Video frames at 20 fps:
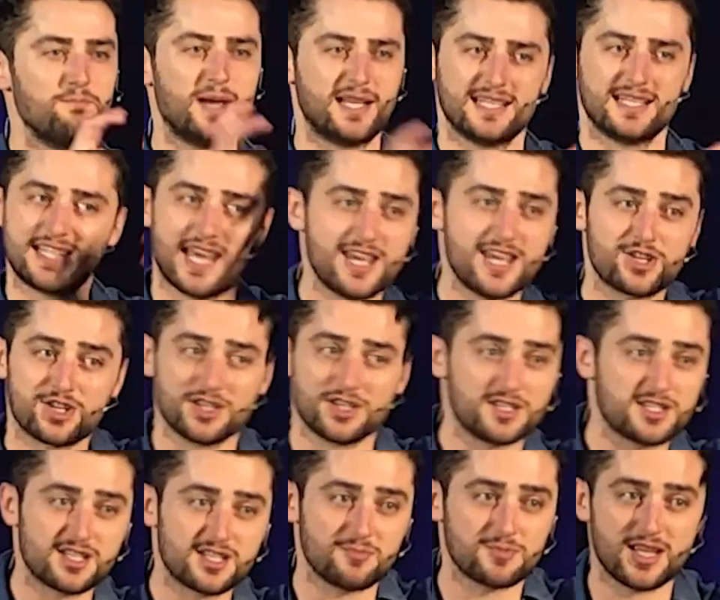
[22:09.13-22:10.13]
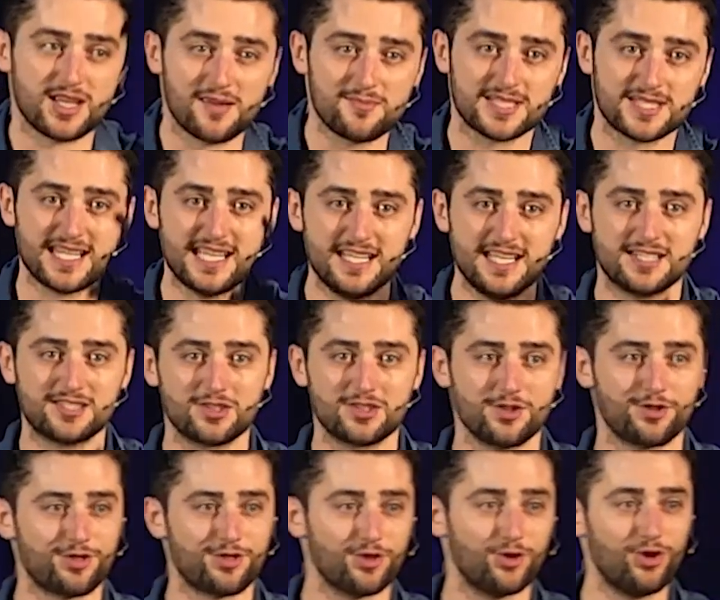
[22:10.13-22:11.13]
meditation and sometimes
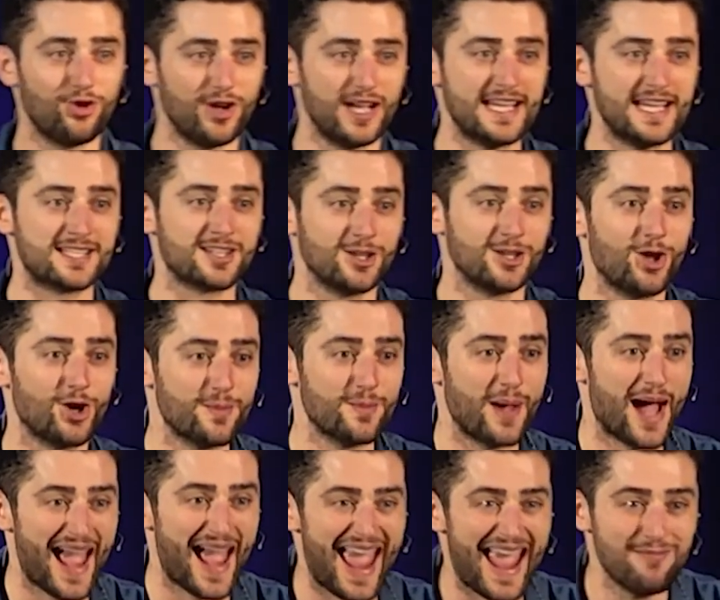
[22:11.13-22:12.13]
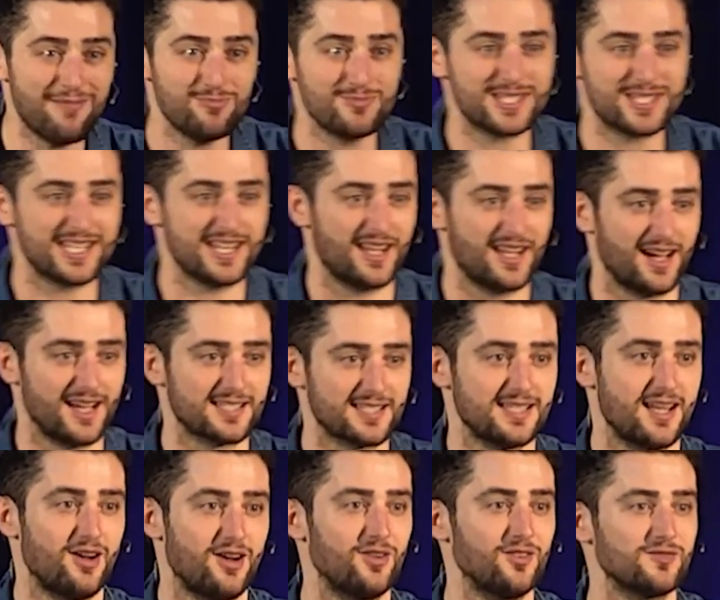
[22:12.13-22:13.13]
Eastern thought is a lot about emptying
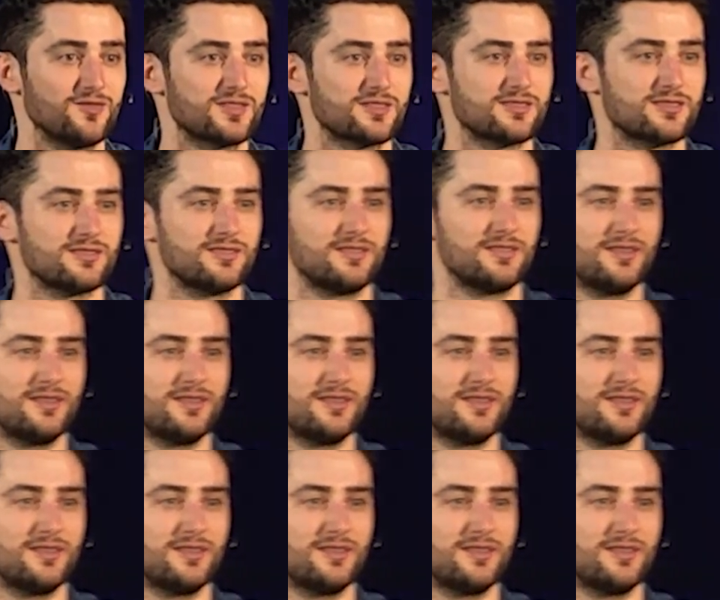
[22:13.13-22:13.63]
ourselves.